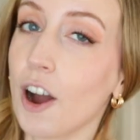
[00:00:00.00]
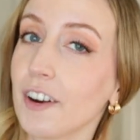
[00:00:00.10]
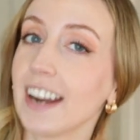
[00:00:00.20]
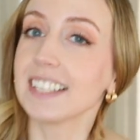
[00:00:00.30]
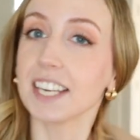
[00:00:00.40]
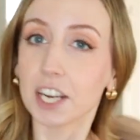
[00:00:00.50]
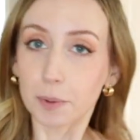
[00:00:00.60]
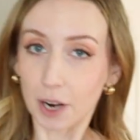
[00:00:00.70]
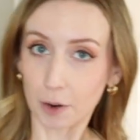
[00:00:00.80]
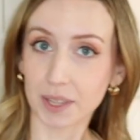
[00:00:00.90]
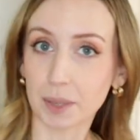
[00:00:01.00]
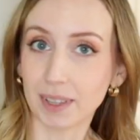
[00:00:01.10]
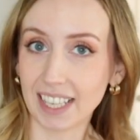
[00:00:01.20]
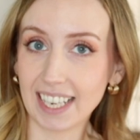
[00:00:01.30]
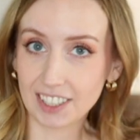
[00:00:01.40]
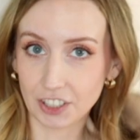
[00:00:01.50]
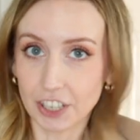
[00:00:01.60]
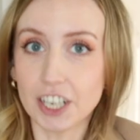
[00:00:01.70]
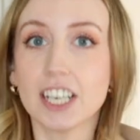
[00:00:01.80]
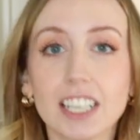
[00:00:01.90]
All right, here we are with the
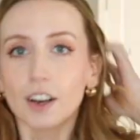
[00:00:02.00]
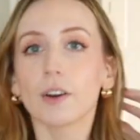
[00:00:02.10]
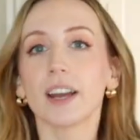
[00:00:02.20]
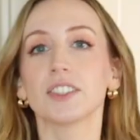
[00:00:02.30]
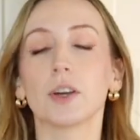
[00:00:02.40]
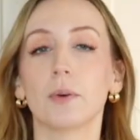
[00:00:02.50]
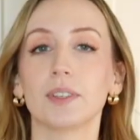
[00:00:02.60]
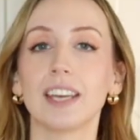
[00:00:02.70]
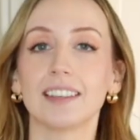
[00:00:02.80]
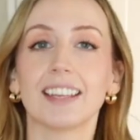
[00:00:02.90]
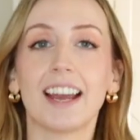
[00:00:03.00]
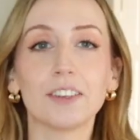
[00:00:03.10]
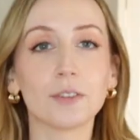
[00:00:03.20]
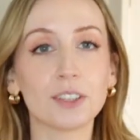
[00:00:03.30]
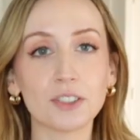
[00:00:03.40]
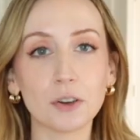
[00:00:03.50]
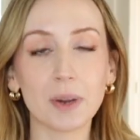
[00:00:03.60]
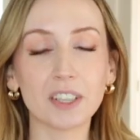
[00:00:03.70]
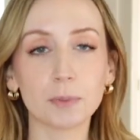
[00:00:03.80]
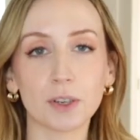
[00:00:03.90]
blazer. Okay, so yes, I know these don't
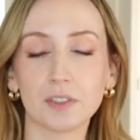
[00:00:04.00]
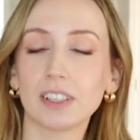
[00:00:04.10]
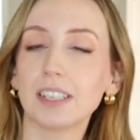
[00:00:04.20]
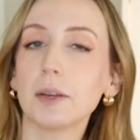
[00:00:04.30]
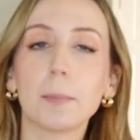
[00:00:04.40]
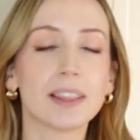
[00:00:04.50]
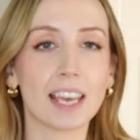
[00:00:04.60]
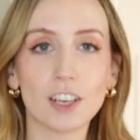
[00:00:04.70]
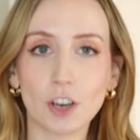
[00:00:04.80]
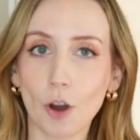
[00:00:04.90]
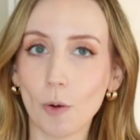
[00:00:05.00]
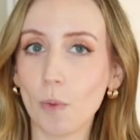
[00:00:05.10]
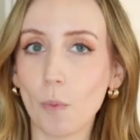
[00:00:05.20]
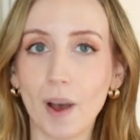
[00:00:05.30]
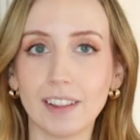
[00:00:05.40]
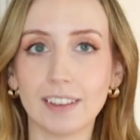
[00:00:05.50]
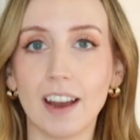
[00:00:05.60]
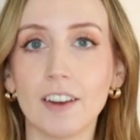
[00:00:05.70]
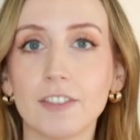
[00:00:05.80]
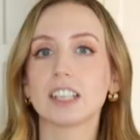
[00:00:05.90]
match perfectly, but they go well enough.